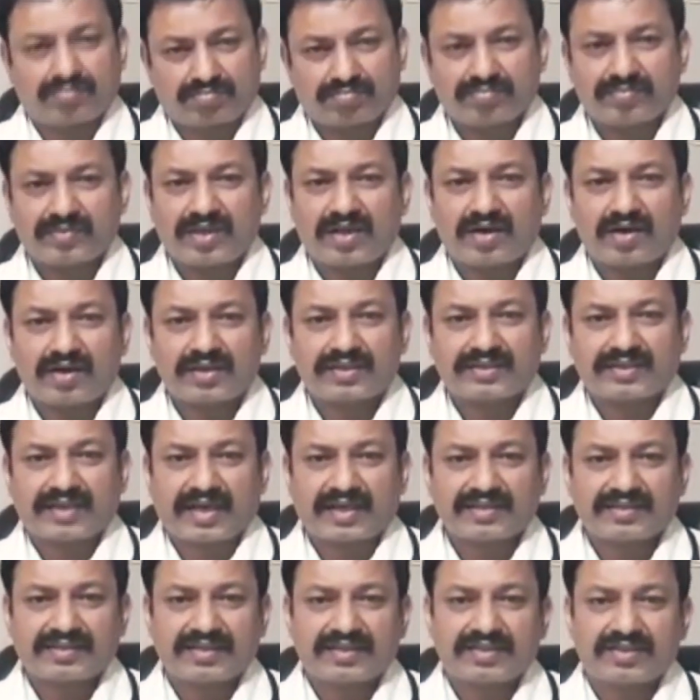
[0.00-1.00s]
there are
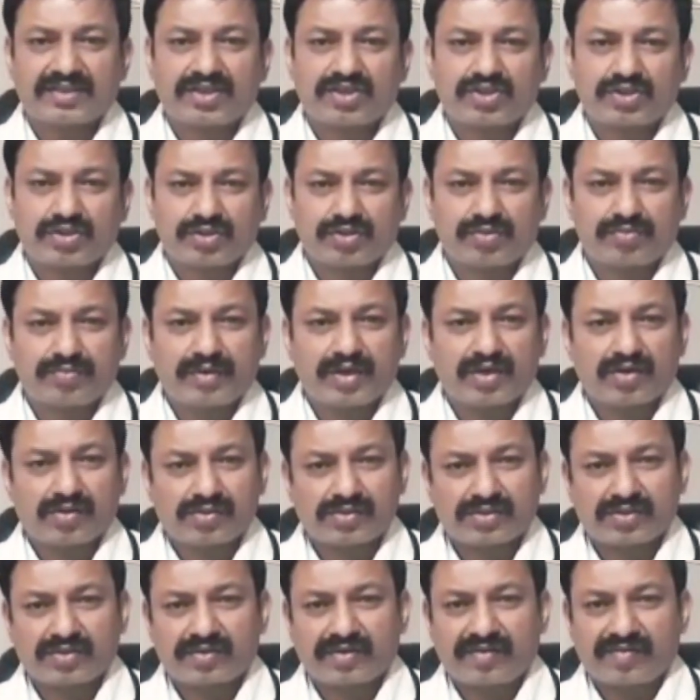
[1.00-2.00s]
chances that you may
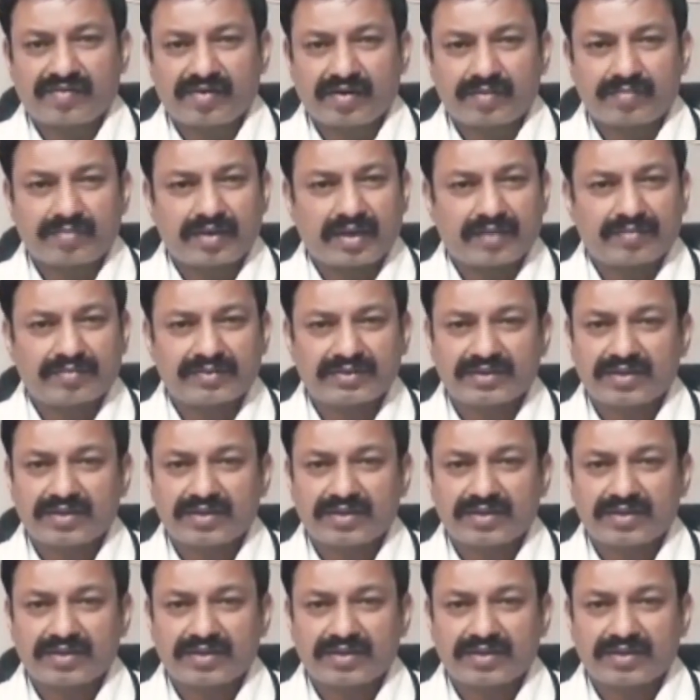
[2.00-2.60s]
also develop diabetes.